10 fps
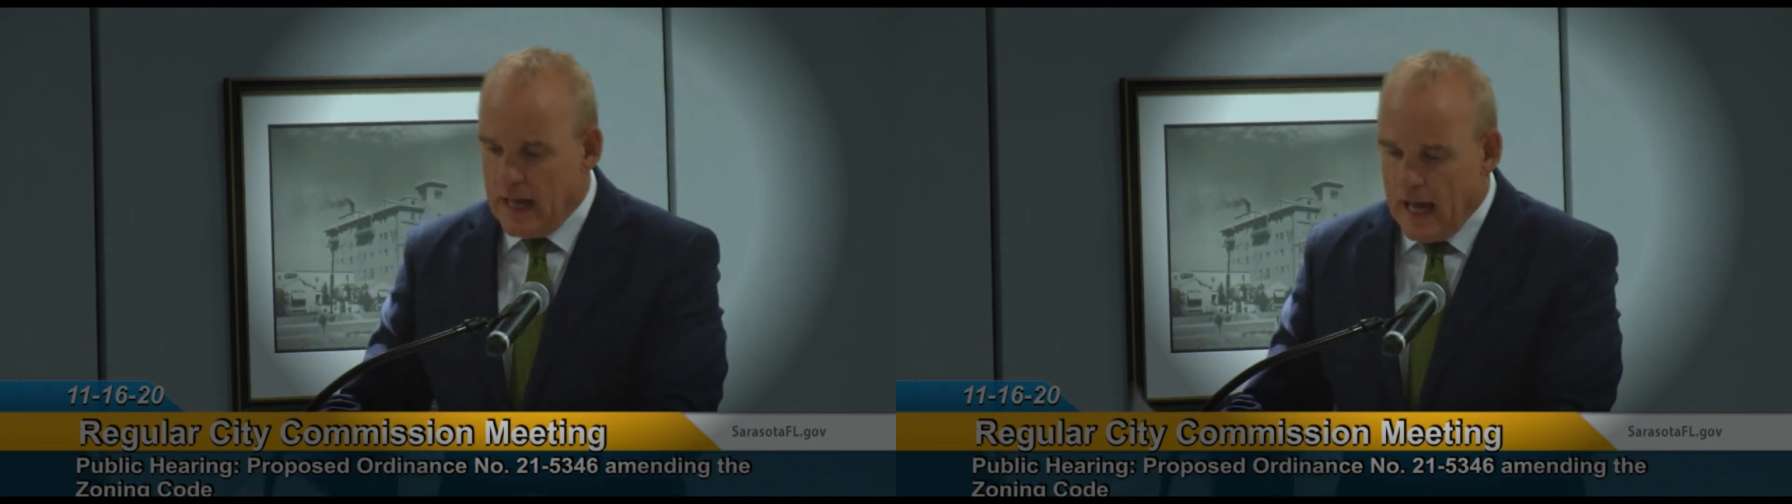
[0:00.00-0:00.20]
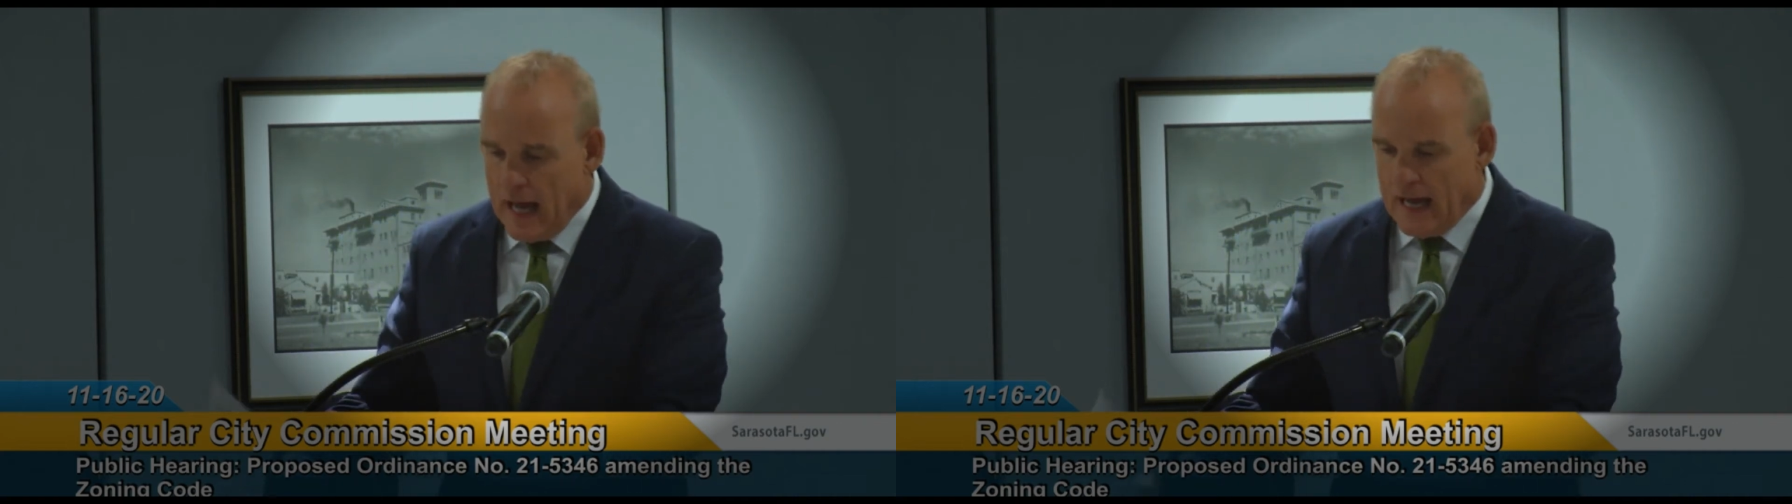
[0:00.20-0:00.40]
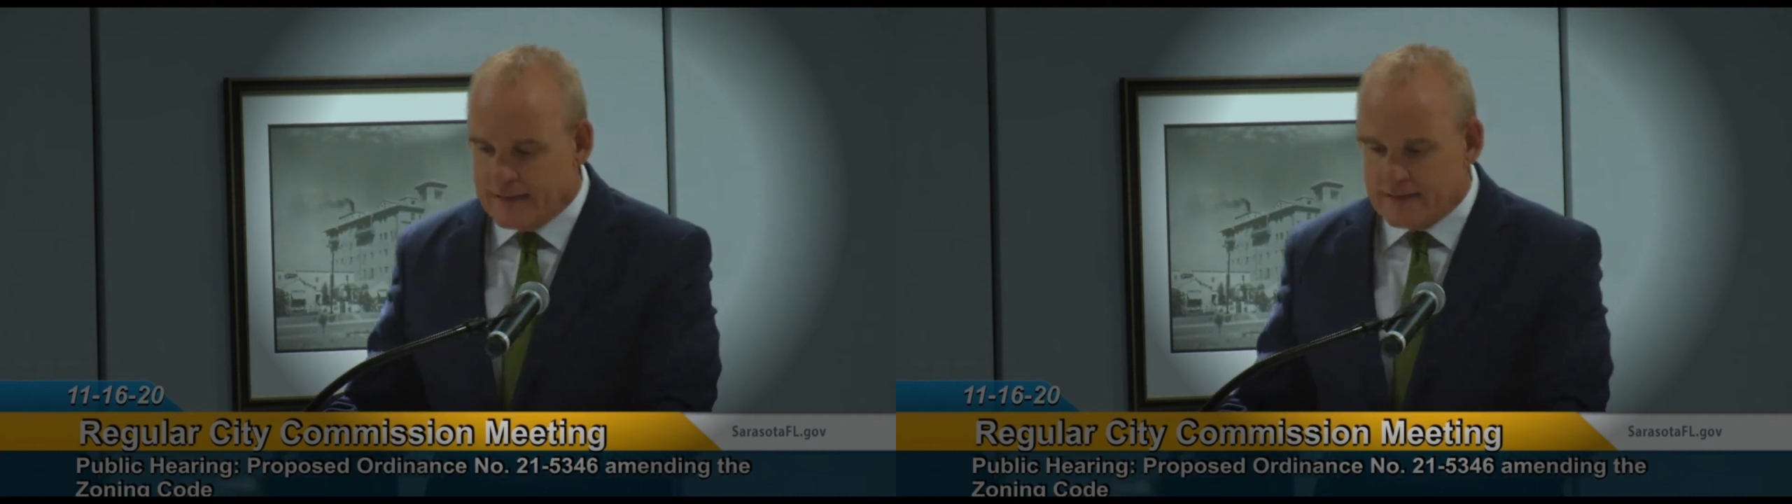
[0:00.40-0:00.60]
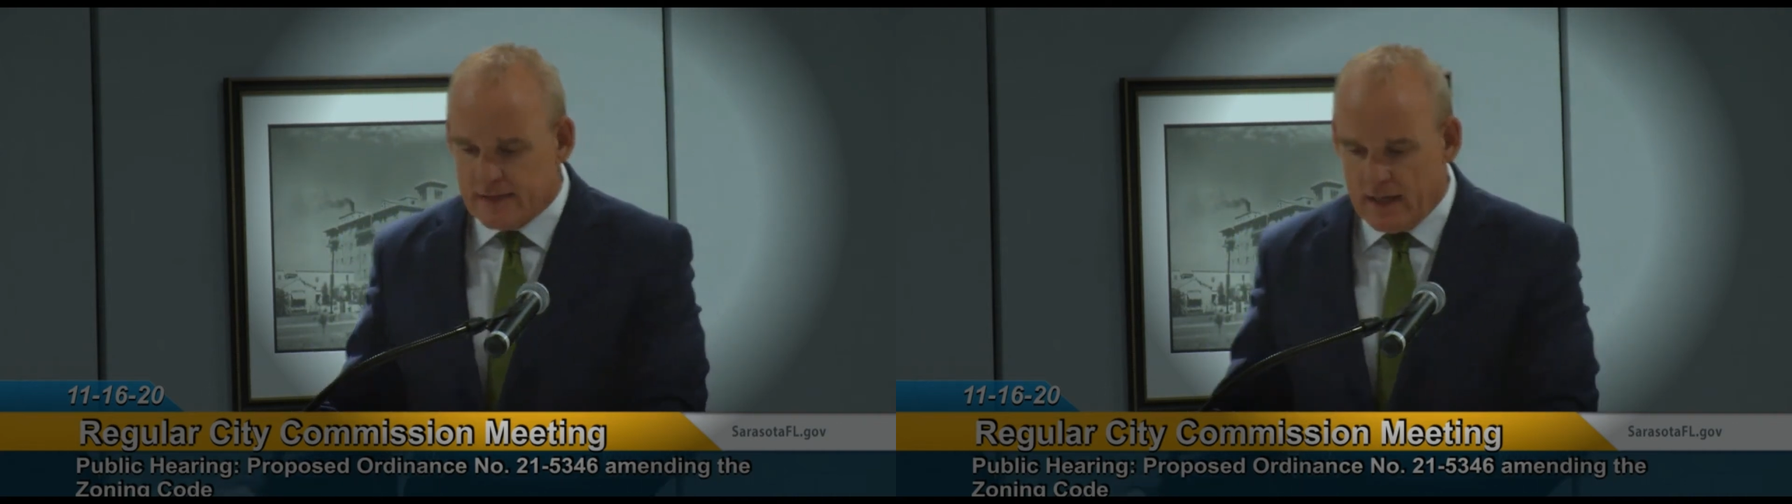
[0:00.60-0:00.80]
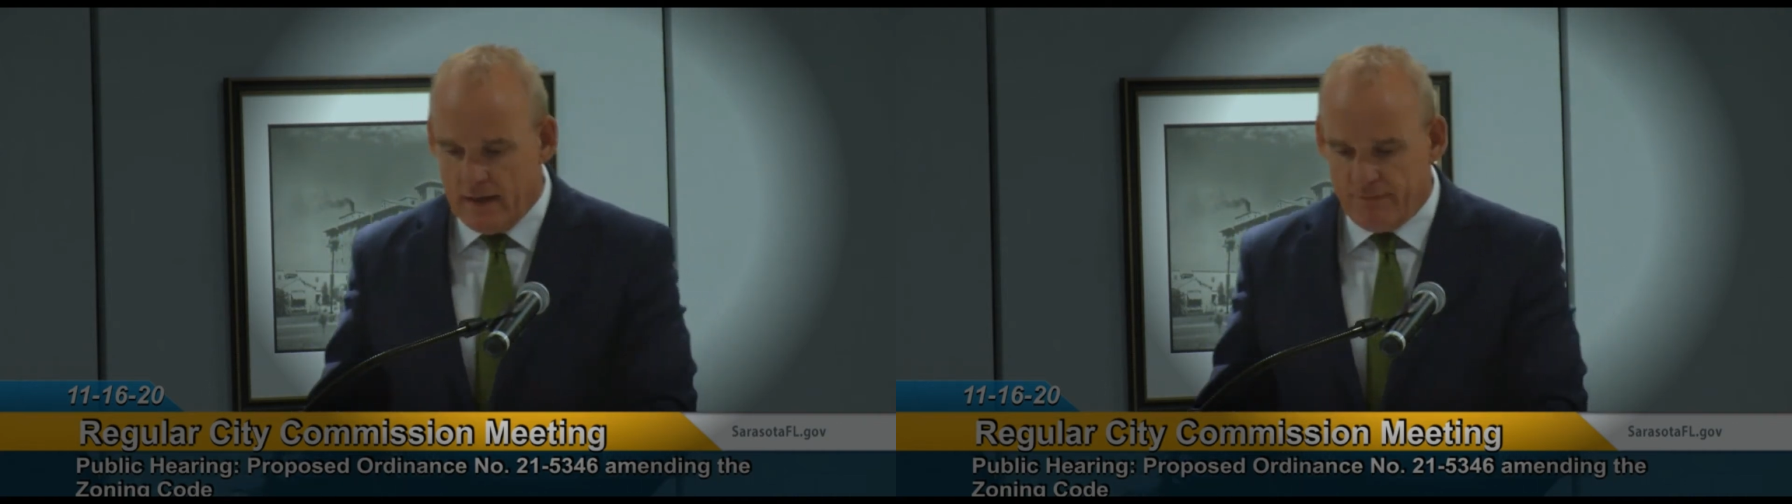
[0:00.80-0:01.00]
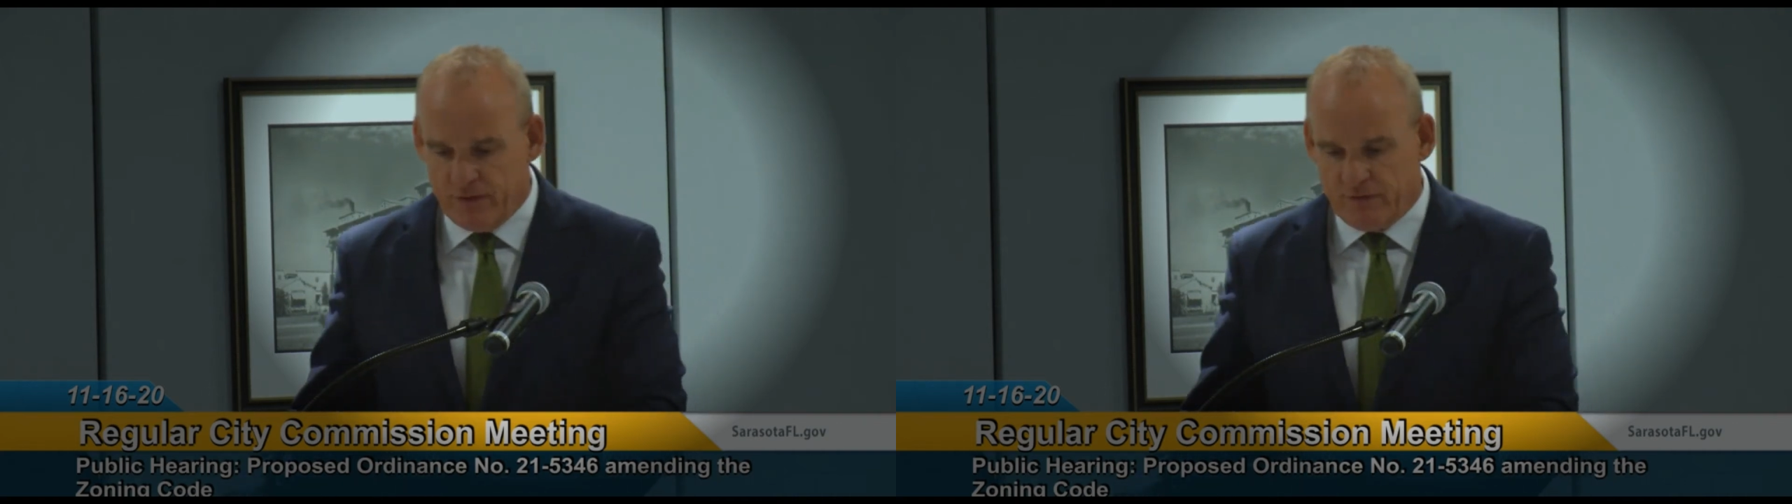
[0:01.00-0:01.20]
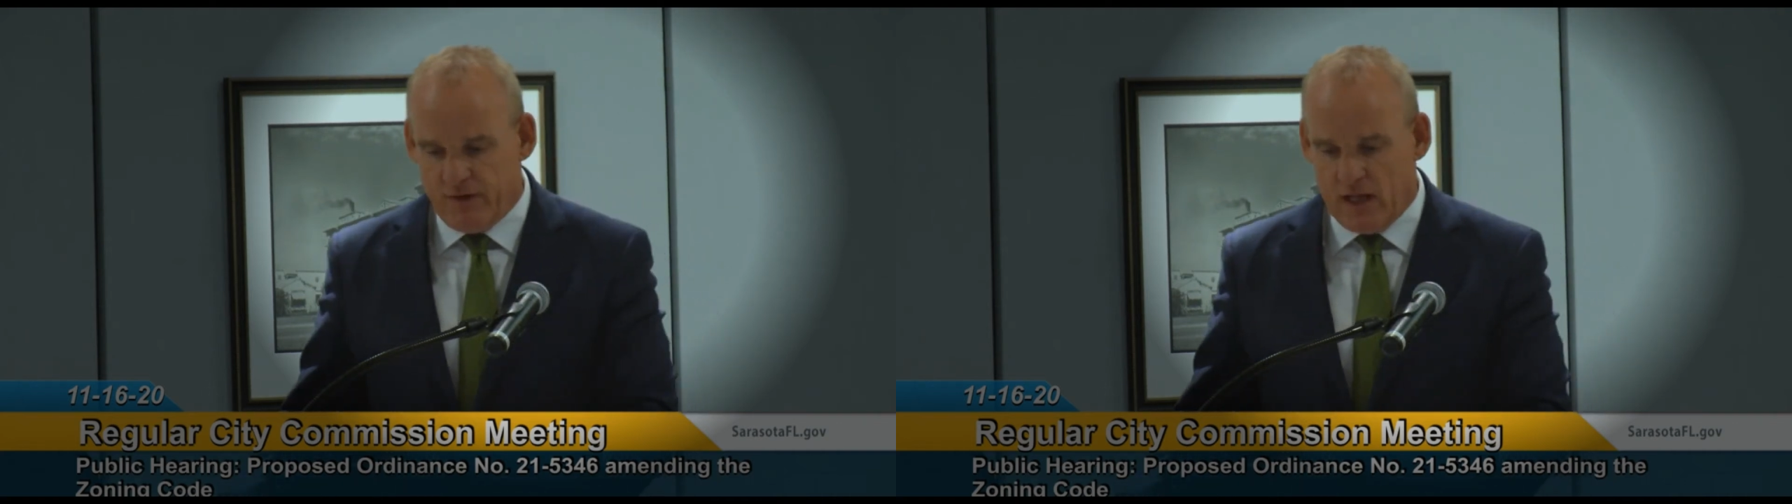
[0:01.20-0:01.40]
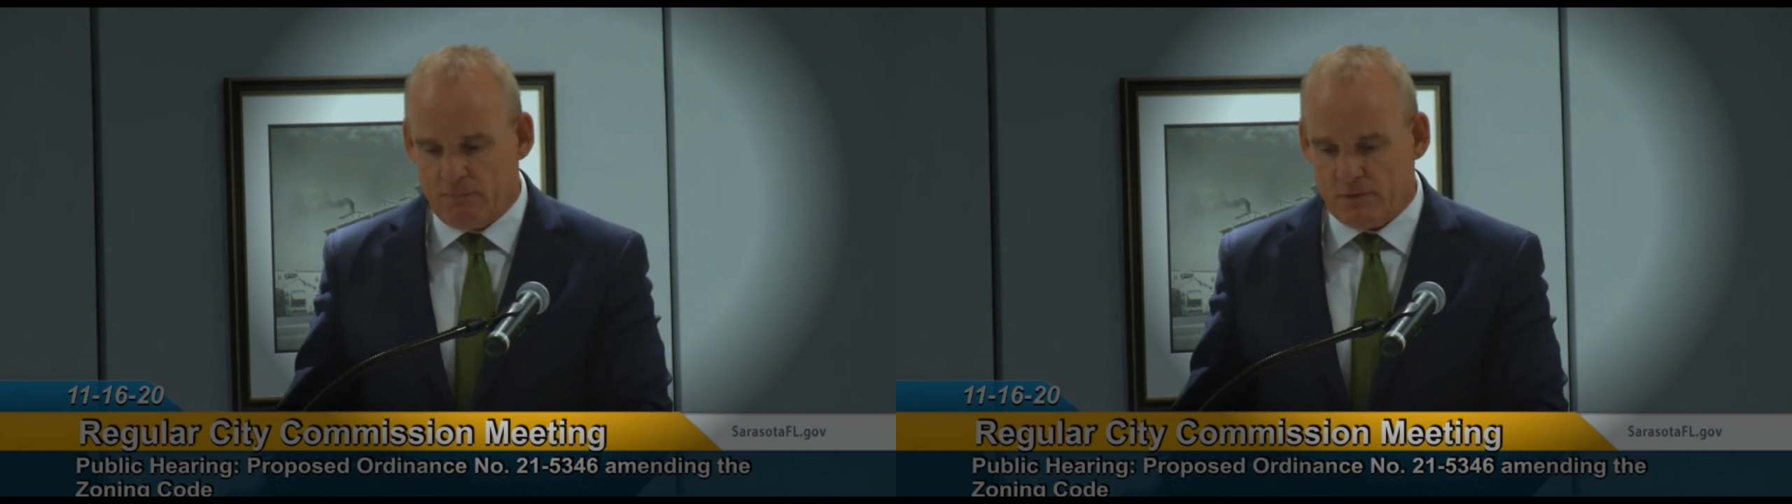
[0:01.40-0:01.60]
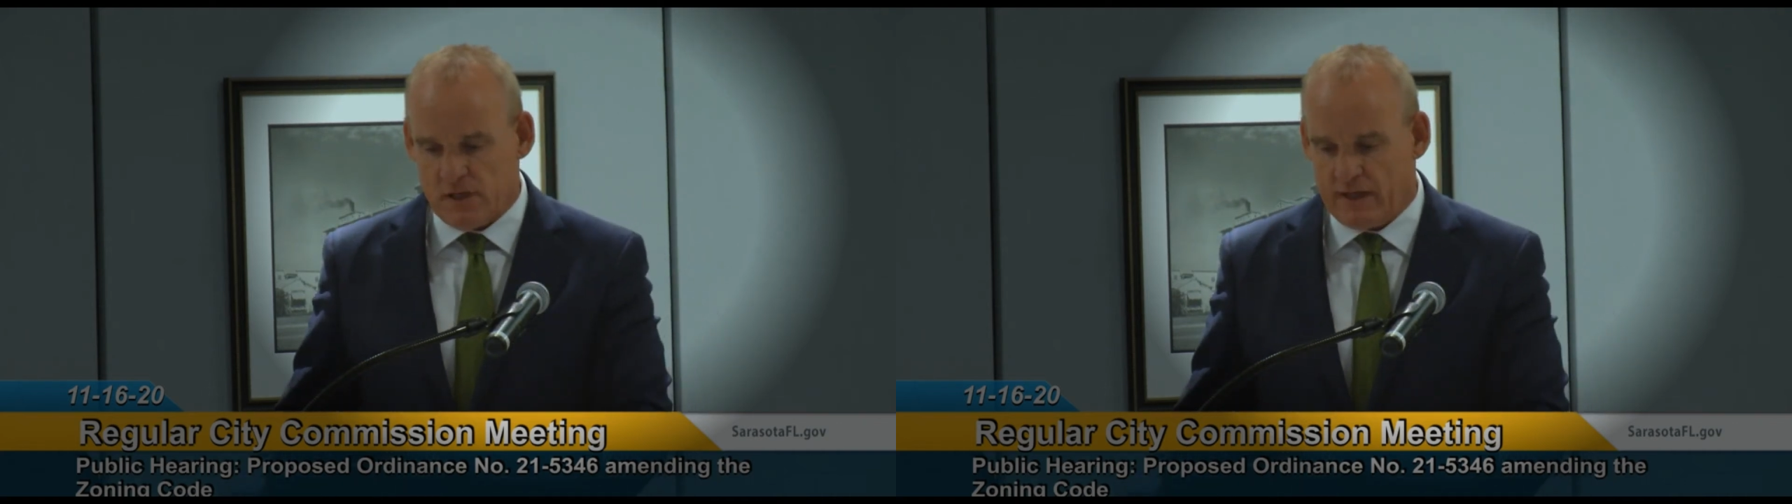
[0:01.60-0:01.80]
for developers